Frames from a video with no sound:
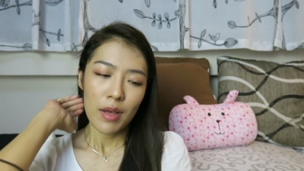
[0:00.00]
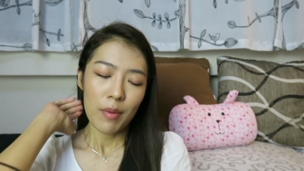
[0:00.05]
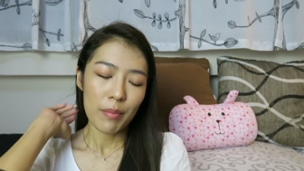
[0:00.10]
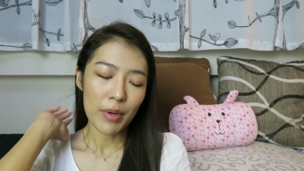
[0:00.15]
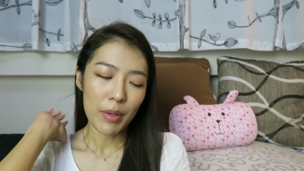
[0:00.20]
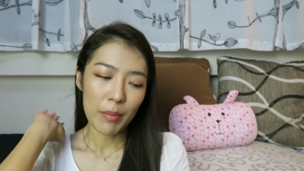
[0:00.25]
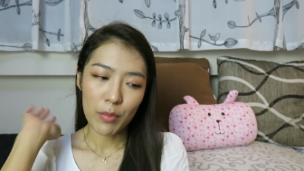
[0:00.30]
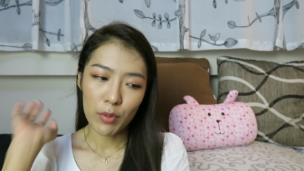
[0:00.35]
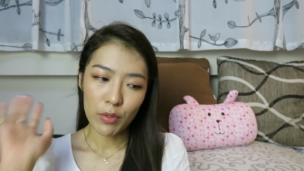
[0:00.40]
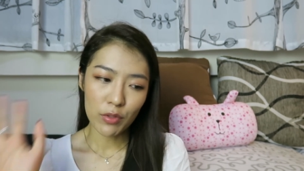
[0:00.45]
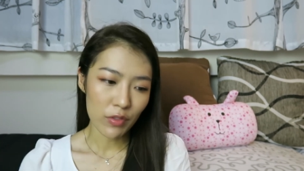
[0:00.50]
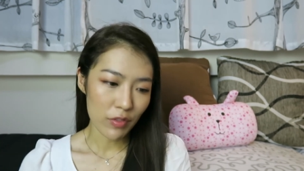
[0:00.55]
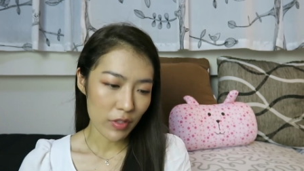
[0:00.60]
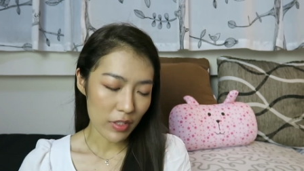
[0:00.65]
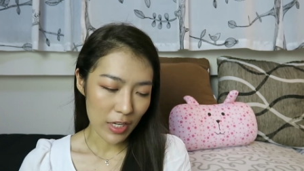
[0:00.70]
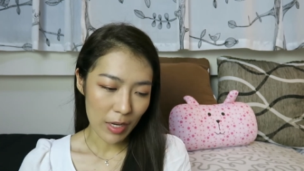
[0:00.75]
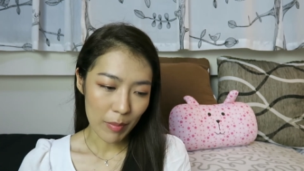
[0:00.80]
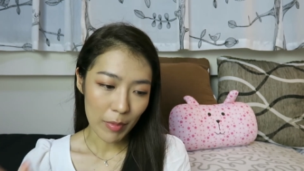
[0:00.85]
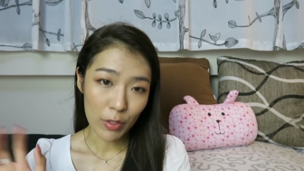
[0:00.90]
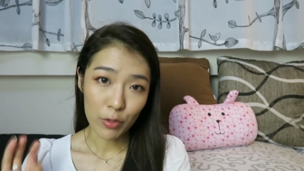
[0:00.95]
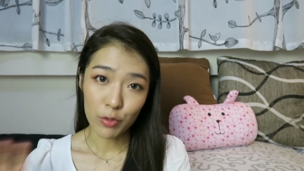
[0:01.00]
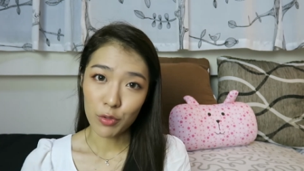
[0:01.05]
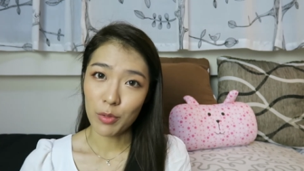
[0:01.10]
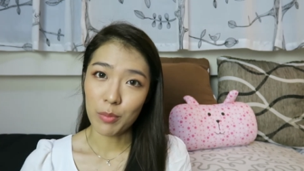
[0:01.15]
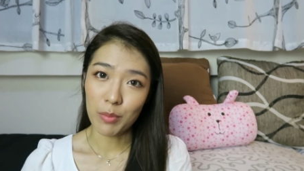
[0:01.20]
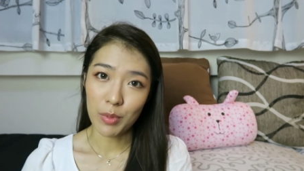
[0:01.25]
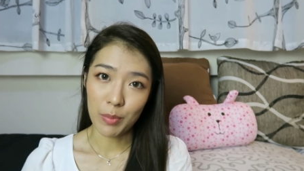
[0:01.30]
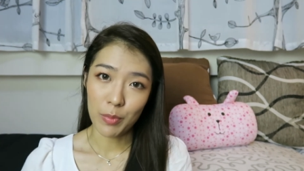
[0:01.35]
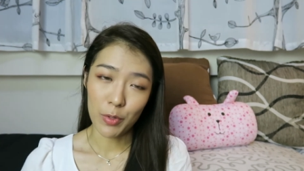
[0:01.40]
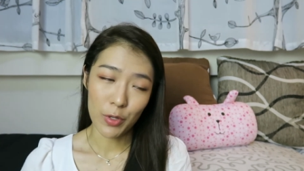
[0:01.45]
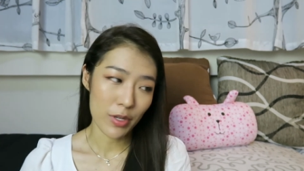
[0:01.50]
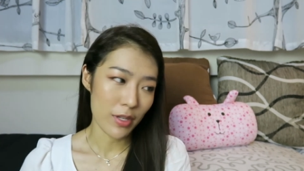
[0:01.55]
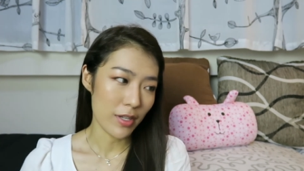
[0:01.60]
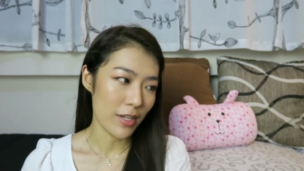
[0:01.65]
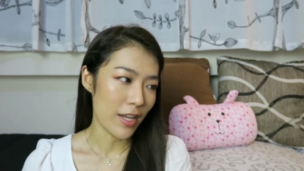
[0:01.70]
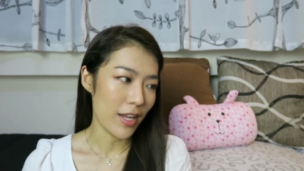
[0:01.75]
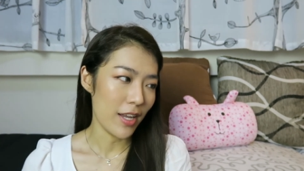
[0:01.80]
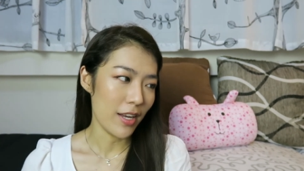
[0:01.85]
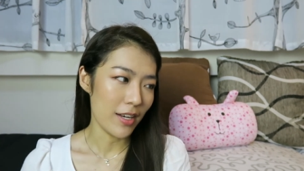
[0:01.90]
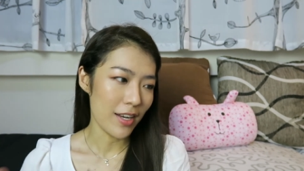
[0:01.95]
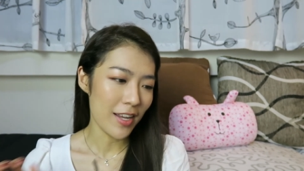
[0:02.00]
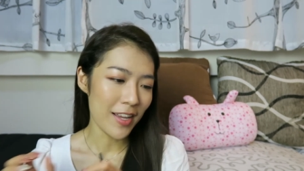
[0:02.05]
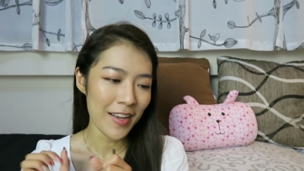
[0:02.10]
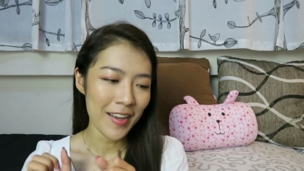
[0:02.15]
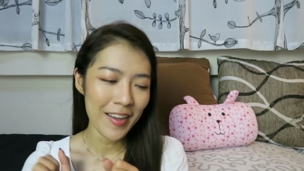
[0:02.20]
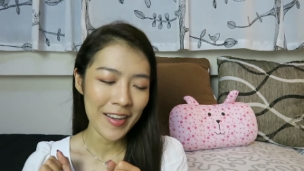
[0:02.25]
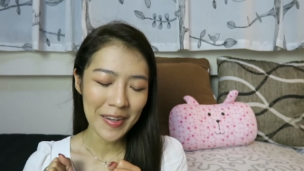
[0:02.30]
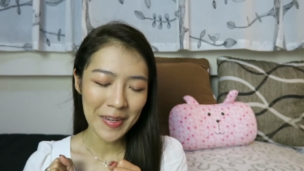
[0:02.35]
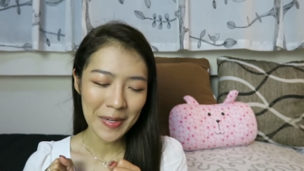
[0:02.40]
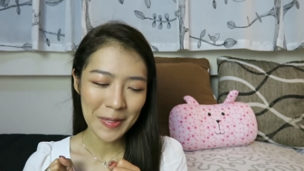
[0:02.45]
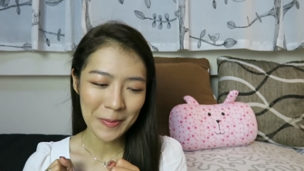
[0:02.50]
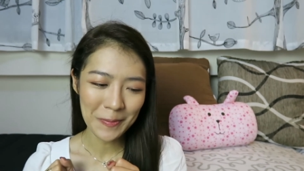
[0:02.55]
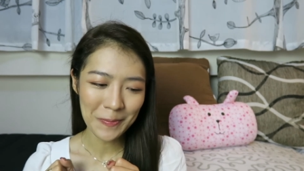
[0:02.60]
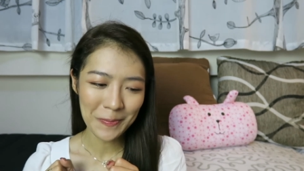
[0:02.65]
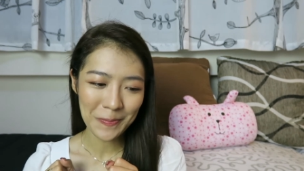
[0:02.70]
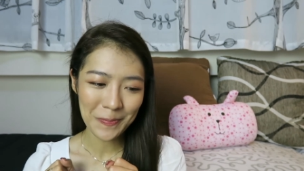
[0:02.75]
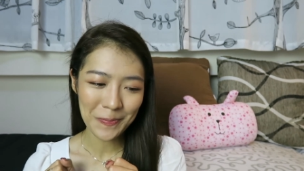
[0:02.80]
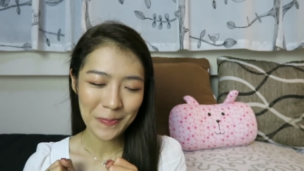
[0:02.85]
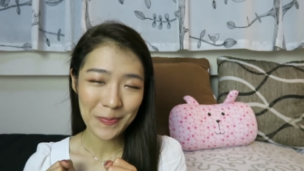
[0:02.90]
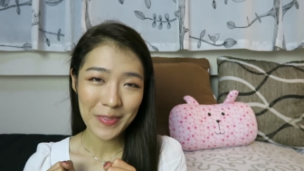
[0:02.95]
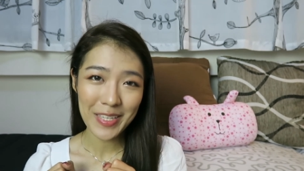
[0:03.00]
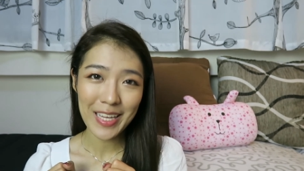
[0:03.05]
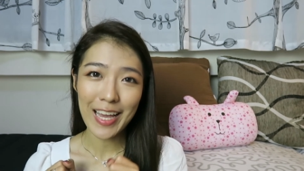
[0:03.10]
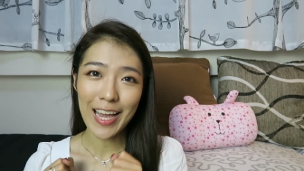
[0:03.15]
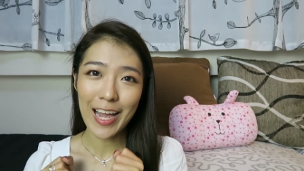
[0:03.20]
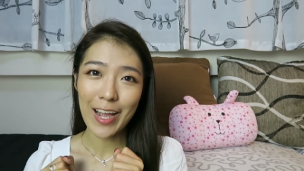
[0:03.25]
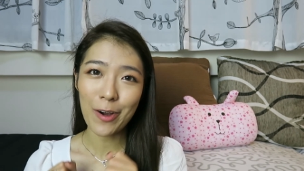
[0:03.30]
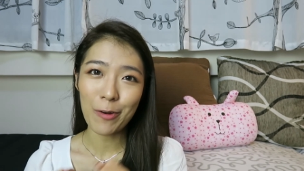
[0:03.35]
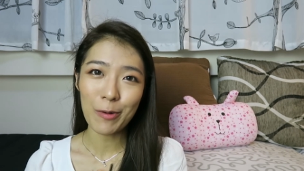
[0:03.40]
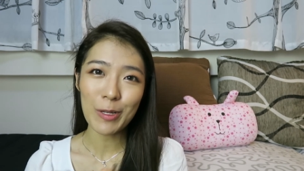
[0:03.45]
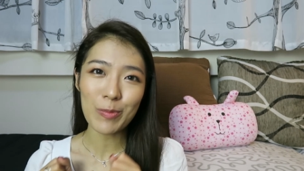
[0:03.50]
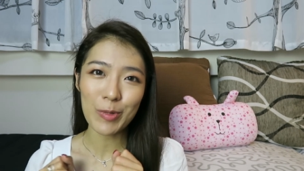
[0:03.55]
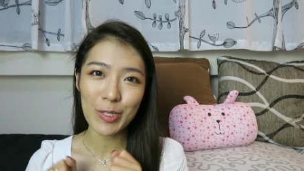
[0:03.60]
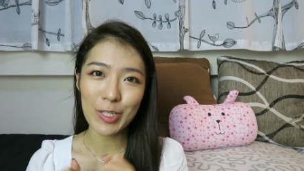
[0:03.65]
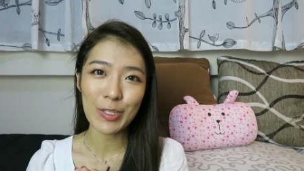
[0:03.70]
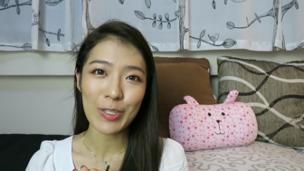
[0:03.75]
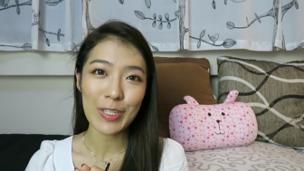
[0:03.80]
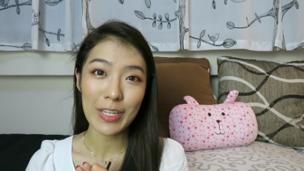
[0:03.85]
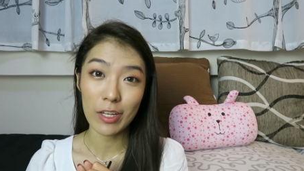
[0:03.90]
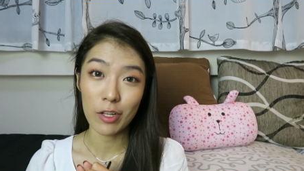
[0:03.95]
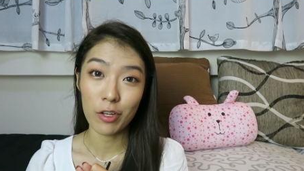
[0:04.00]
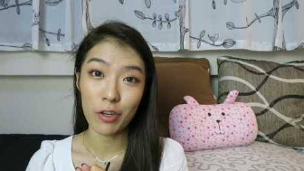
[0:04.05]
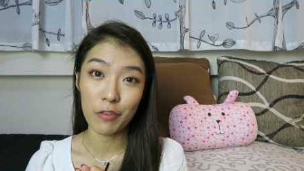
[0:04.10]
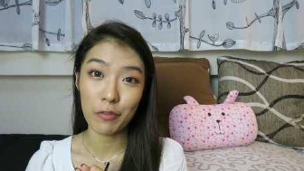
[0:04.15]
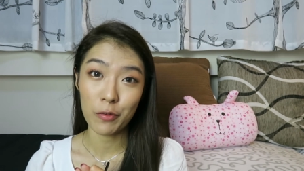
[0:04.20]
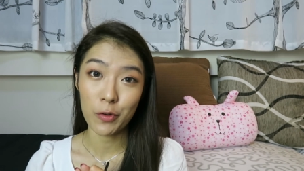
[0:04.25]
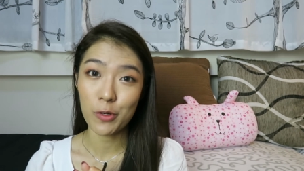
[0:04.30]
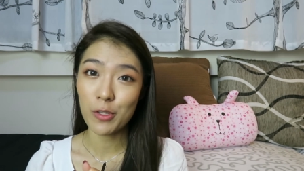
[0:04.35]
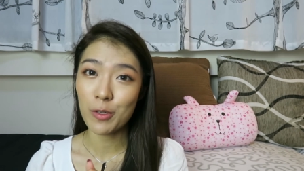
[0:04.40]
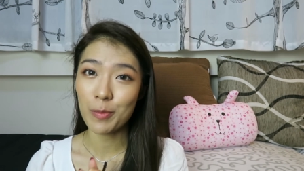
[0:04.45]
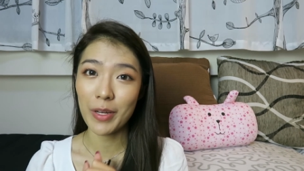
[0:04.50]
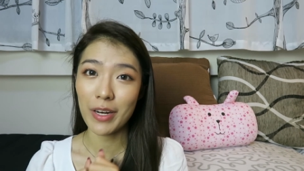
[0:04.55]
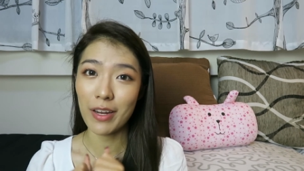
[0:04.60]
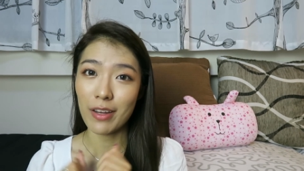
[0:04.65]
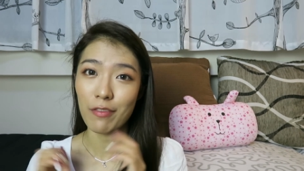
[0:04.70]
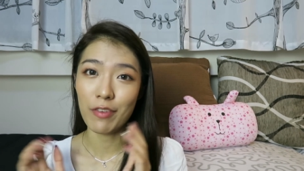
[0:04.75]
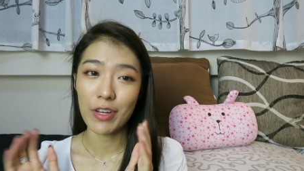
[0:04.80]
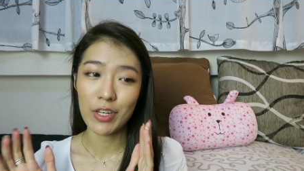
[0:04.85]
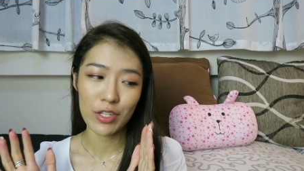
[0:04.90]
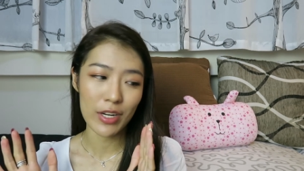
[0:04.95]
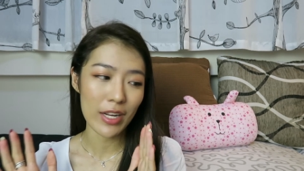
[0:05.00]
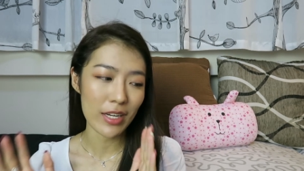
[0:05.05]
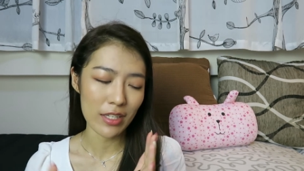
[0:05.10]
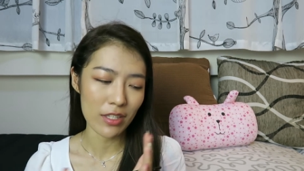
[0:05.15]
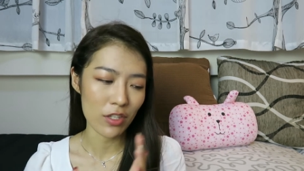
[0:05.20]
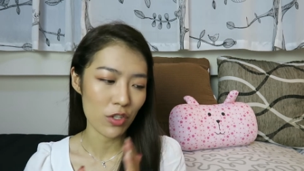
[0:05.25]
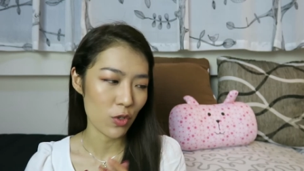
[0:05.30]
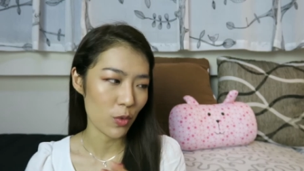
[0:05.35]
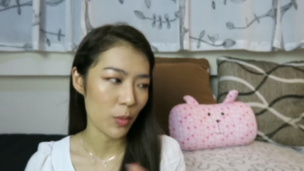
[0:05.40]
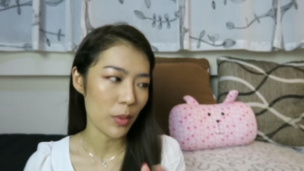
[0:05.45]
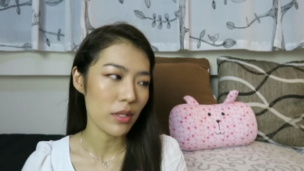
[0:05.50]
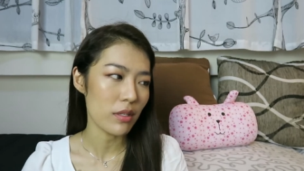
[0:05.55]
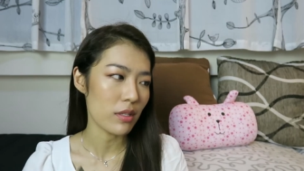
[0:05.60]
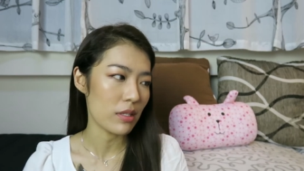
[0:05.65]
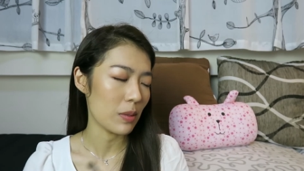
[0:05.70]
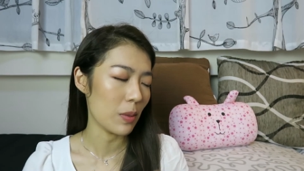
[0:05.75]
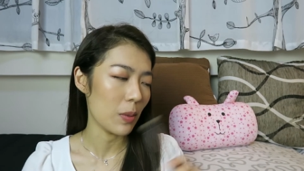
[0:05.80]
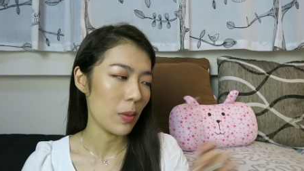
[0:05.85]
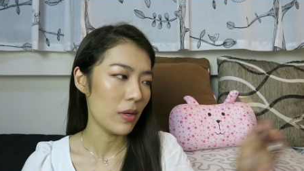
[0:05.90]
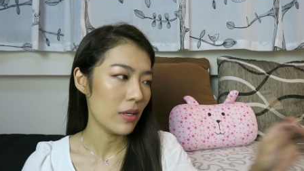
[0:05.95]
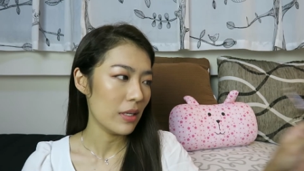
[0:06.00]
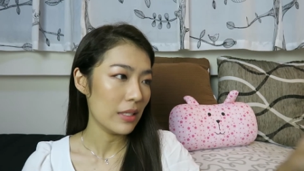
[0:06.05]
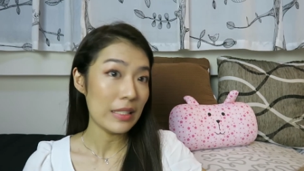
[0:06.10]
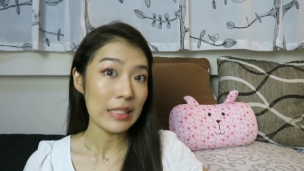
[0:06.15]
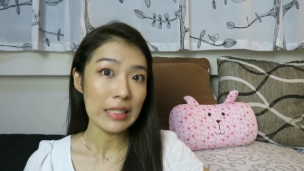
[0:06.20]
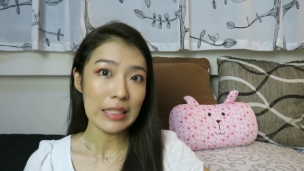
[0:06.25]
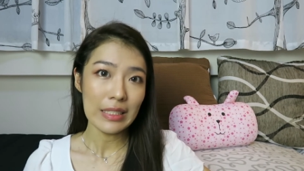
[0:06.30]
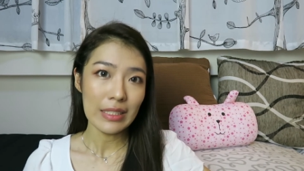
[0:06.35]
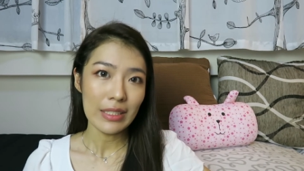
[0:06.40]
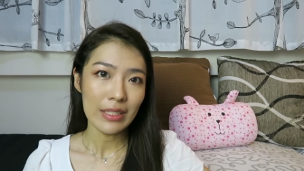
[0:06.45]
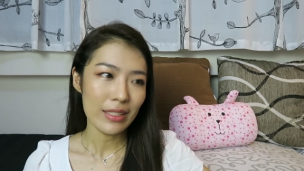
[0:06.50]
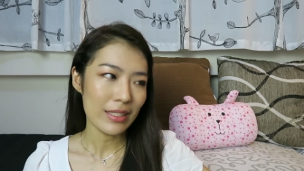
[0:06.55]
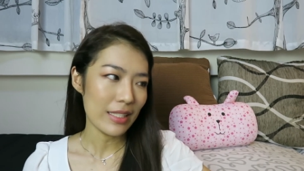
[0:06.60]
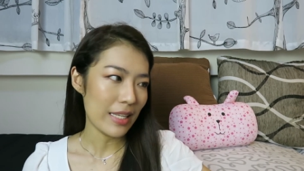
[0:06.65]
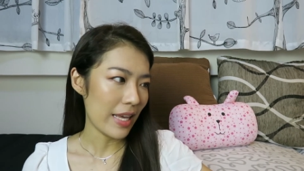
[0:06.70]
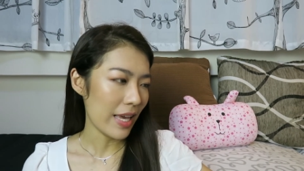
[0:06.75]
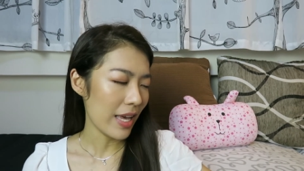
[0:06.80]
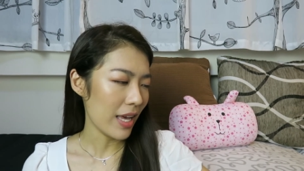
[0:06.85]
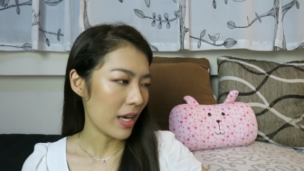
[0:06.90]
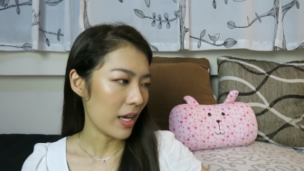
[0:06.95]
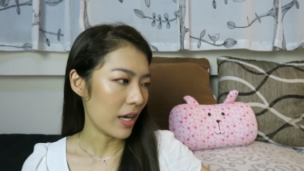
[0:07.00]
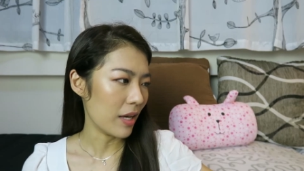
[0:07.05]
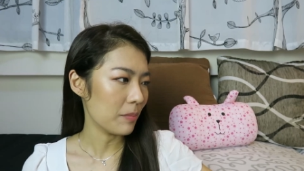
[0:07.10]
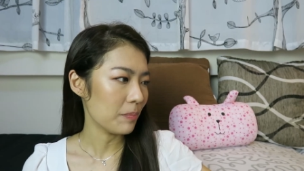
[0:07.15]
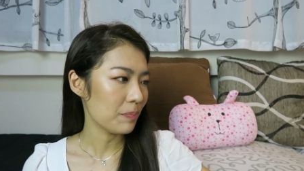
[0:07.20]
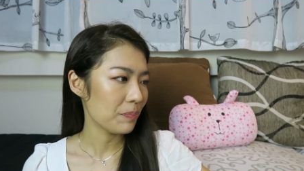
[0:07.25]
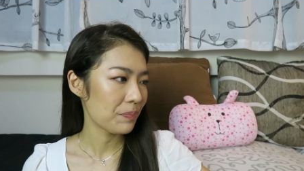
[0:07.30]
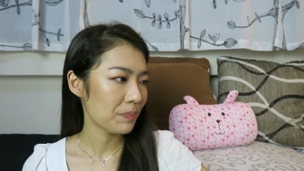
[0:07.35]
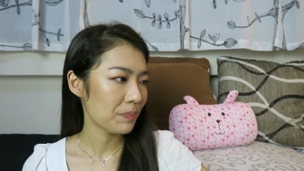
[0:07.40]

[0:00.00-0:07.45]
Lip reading: But most of the time I couldn't be bothered, and I always wanted to take a lot of photos, but eventually I didn't do it. So yeah.